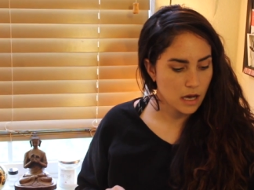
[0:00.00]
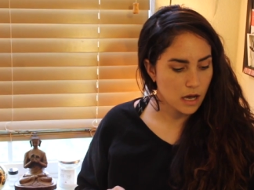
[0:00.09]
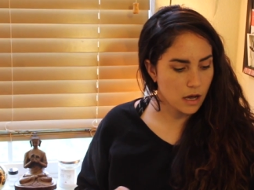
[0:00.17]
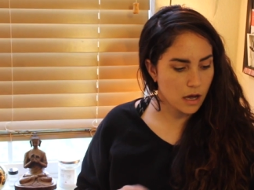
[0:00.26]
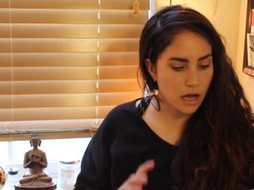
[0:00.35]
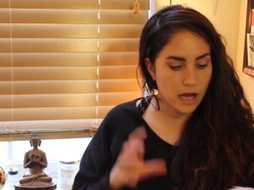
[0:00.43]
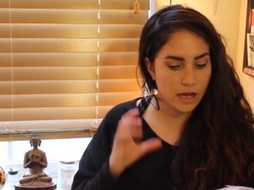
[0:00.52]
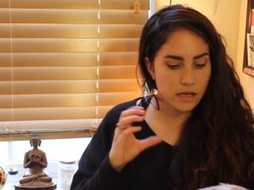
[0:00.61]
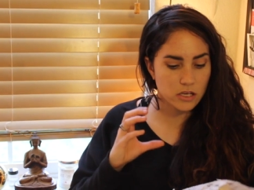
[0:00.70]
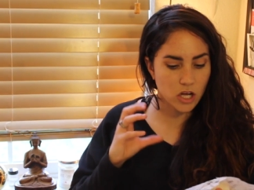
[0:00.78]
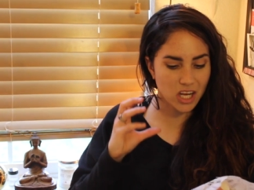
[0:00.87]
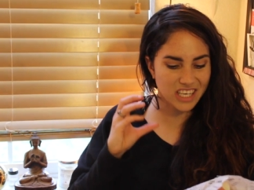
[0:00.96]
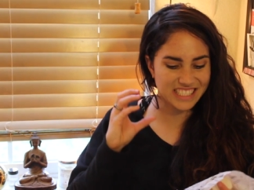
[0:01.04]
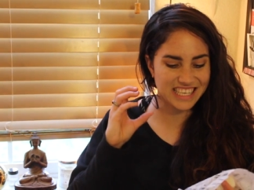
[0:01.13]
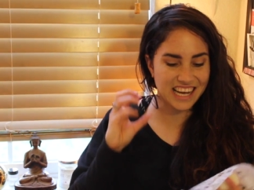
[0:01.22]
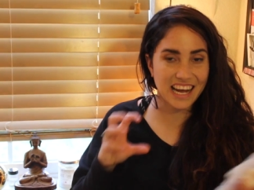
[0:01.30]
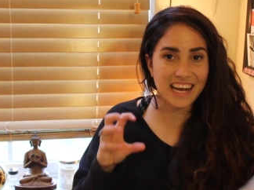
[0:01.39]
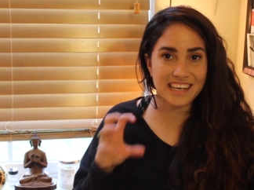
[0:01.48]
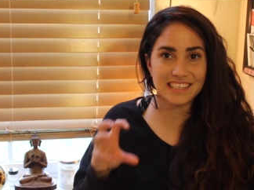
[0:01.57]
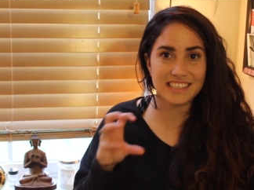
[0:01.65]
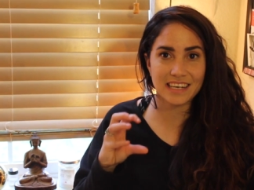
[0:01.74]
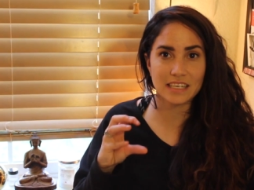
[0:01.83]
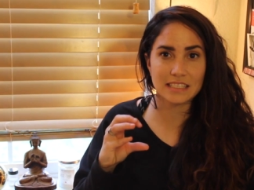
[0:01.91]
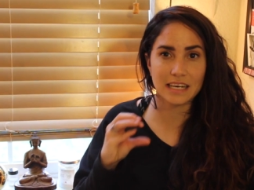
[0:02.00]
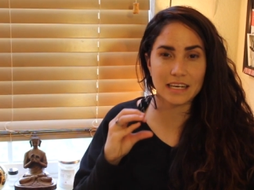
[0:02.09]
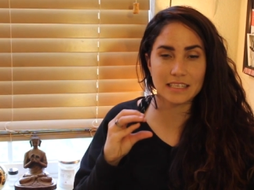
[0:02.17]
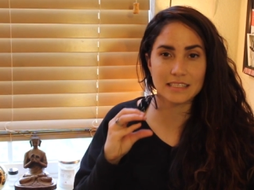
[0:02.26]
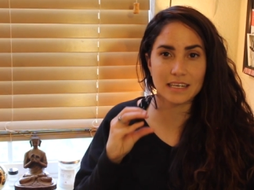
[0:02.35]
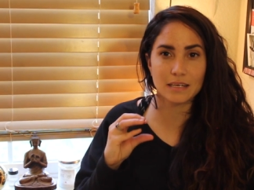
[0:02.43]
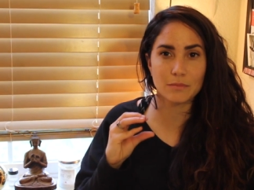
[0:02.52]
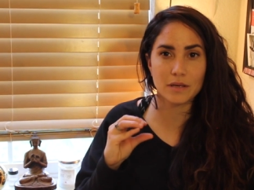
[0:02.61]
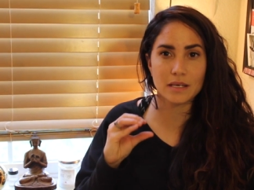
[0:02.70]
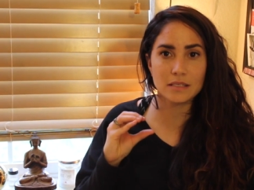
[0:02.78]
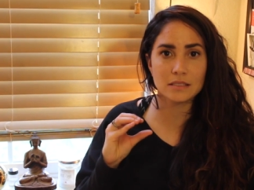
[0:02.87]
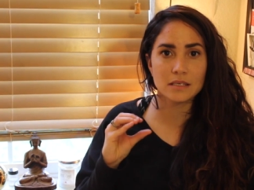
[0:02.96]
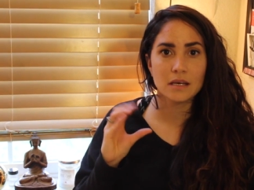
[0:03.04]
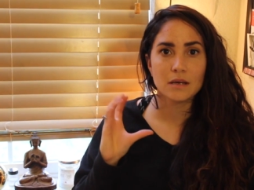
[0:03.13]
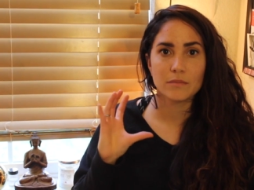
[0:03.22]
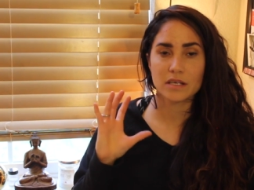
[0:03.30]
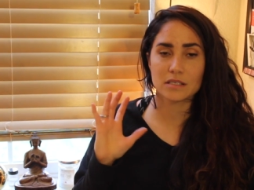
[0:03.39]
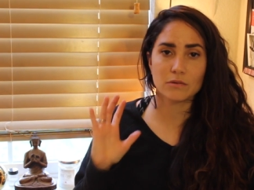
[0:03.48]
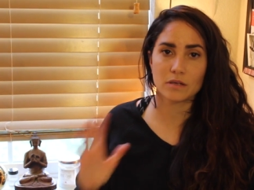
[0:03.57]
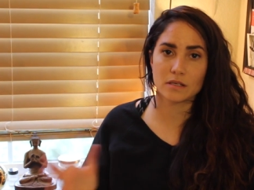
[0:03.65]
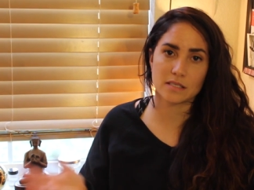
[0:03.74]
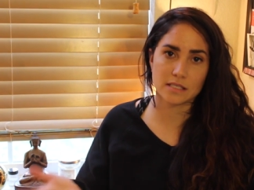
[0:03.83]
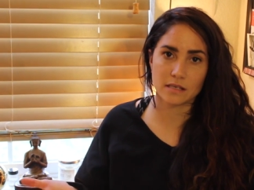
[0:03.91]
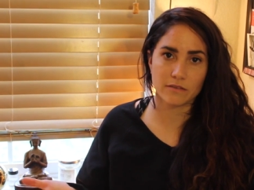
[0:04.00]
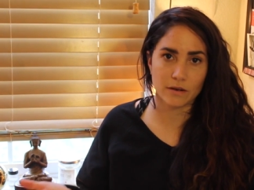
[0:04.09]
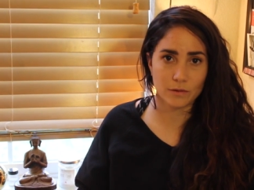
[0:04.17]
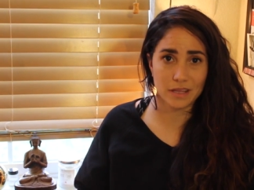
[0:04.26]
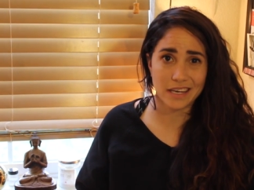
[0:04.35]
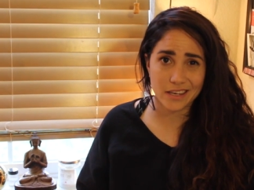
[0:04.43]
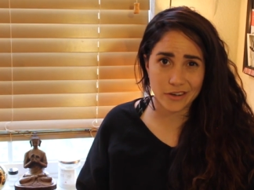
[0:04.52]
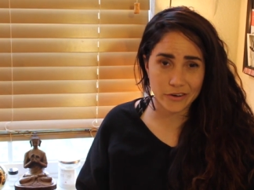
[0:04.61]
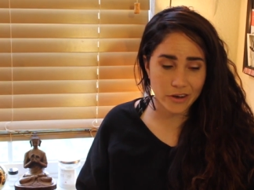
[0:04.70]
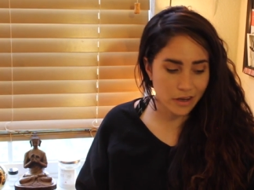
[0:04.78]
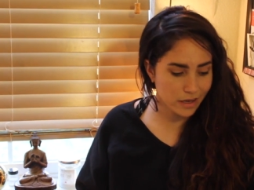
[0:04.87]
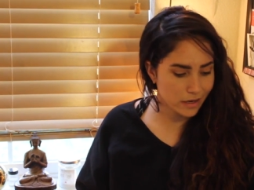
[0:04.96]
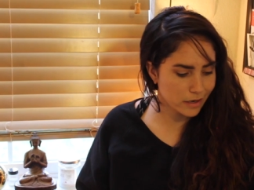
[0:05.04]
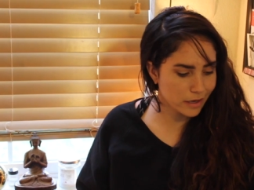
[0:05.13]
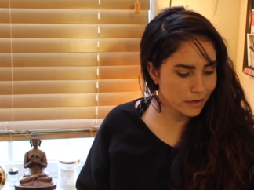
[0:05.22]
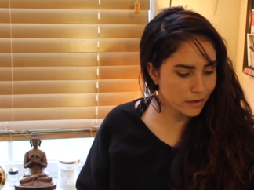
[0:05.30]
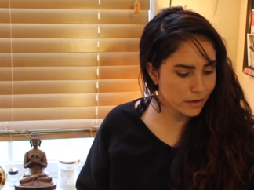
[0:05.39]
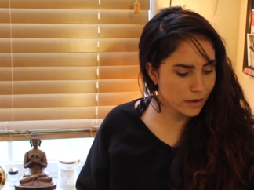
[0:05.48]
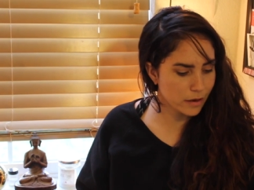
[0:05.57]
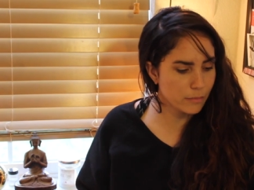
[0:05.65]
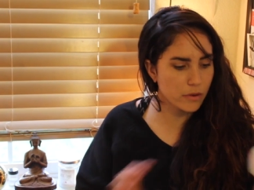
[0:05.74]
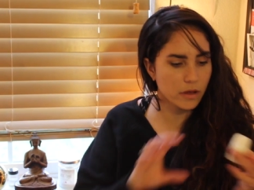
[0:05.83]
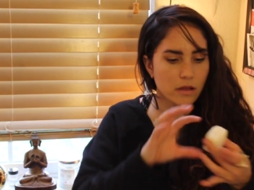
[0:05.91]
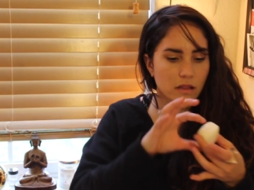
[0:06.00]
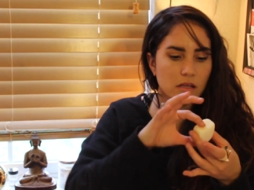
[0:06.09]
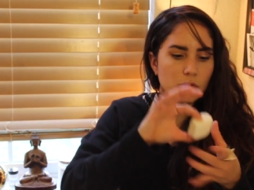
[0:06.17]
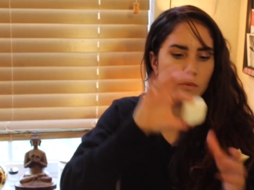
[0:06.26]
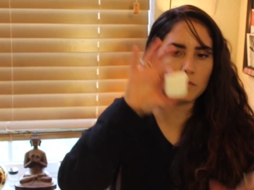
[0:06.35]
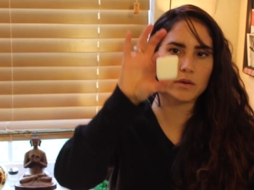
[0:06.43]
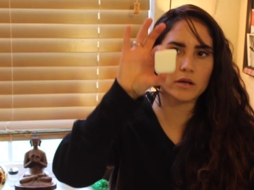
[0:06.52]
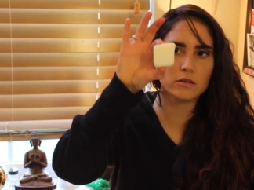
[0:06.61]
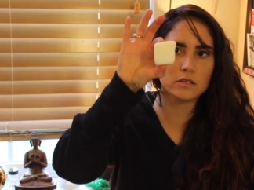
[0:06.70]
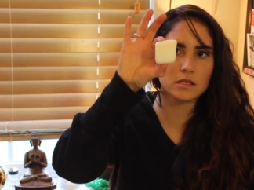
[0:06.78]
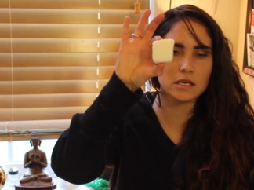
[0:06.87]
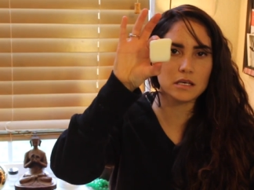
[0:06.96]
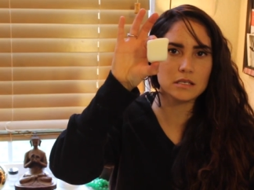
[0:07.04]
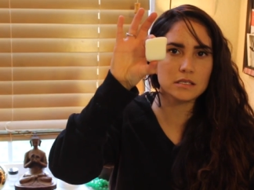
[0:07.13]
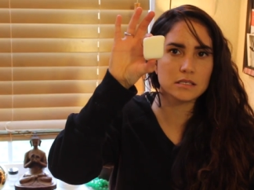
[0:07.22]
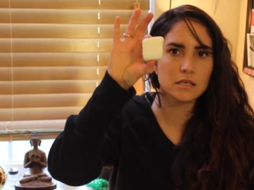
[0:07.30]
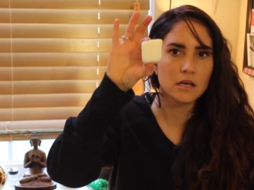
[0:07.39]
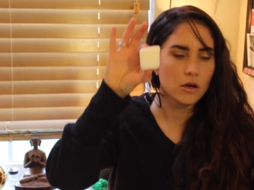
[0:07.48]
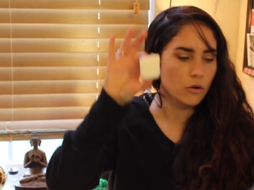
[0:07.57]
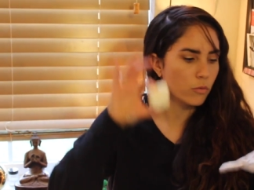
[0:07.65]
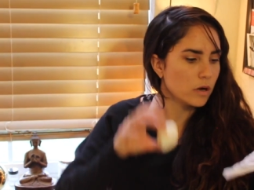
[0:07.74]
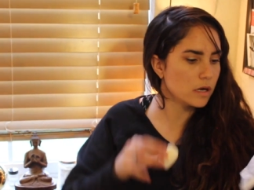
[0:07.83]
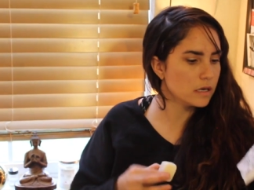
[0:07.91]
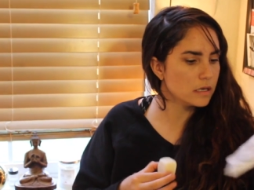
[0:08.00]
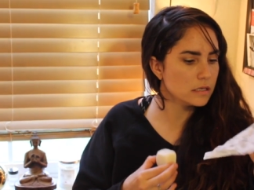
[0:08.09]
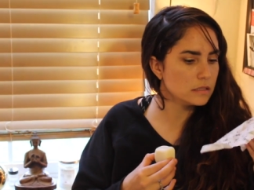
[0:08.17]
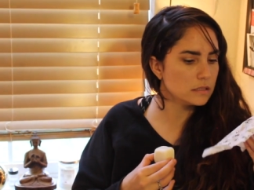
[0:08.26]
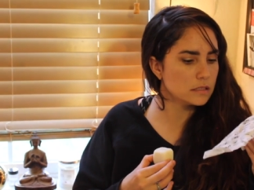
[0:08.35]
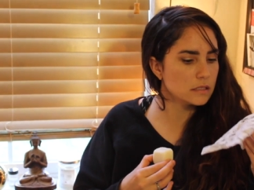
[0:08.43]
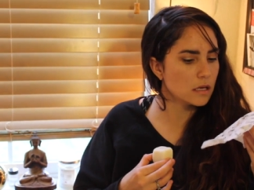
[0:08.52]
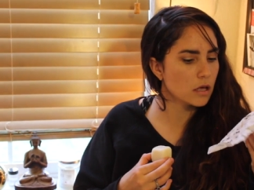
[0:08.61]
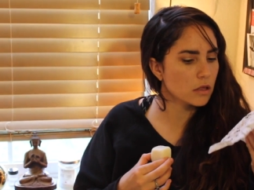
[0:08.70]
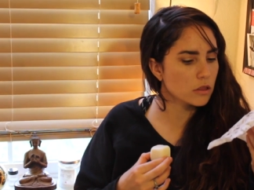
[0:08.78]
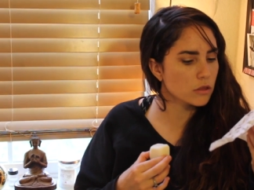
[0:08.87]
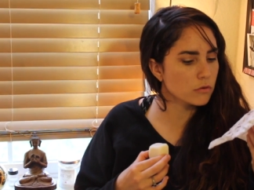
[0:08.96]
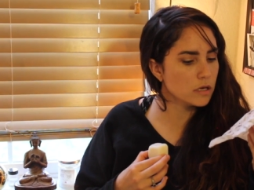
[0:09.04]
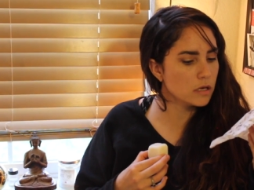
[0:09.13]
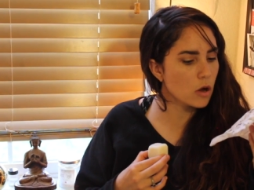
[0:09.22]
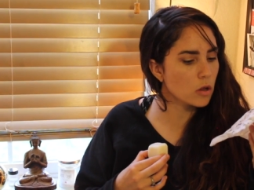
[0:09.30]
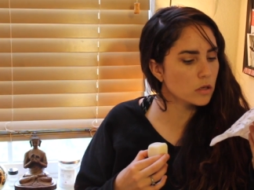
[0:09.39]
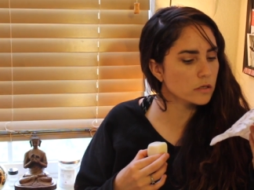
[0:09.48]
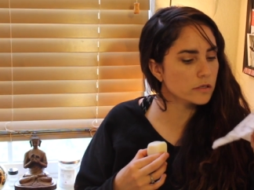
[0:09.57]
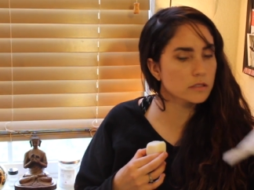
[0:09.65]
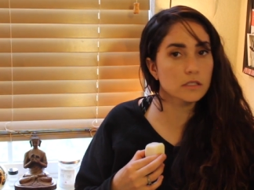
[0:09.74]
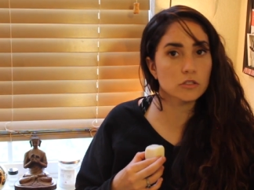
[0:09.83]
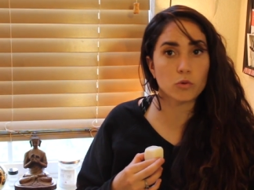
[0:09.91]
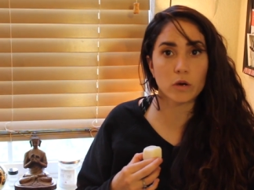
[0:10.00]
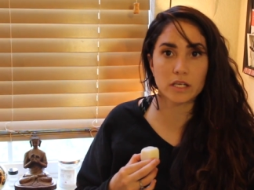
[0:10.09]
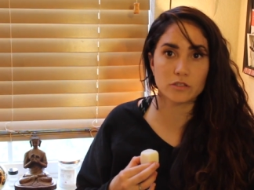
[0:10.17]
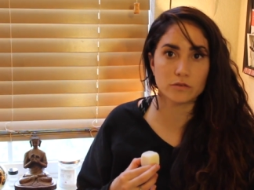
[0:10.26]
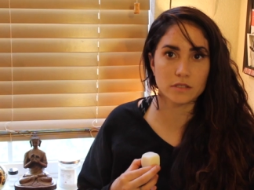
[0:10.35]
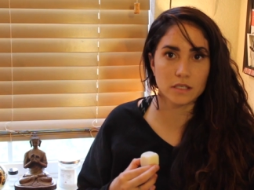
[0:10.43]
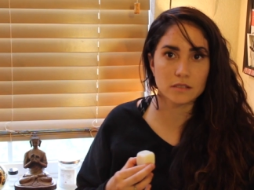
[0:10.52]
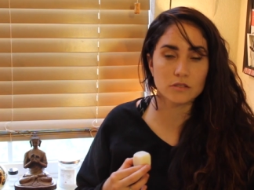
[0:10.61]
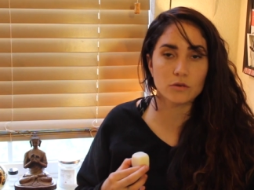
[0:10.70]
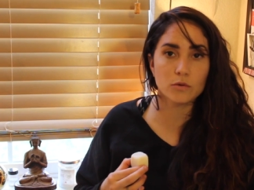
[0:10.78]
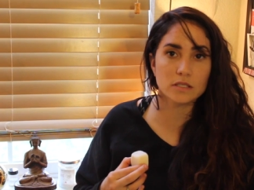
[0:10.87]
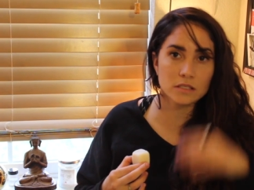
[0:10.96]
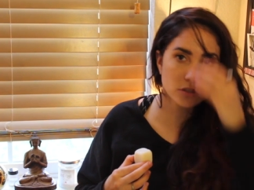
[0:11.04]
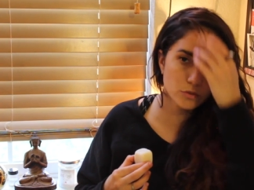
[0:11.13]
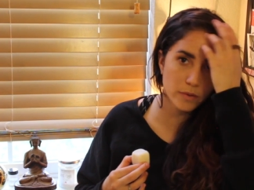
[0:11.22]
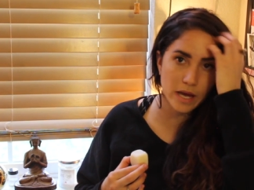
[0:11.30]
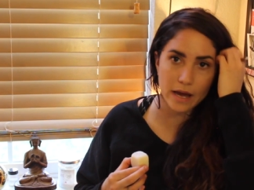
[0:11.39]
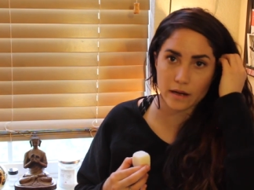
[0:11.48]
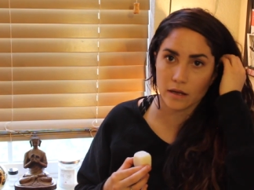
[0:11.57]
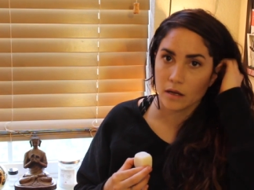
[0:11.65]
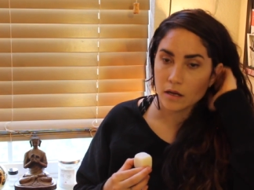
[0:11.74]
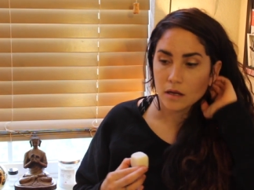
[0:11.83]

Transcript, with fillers: Uh, I got a tiny, tiny, tiny, tiny piece because I wanted to see if I would like it or not. And it ended up a little bit bigger than this, was three dollars and twenty-two cents. So it wasn't too bad.